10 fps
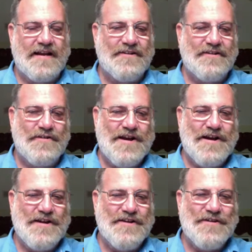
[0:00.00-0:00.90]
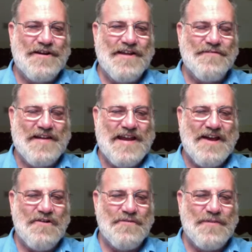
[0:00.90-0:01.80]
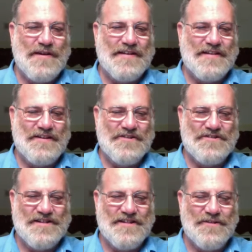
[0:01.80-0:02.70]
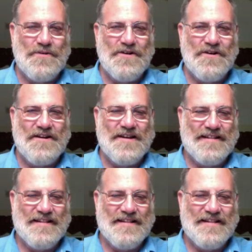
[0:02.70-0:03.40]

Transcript: don't know how you're doing it even now, being that you're still at work.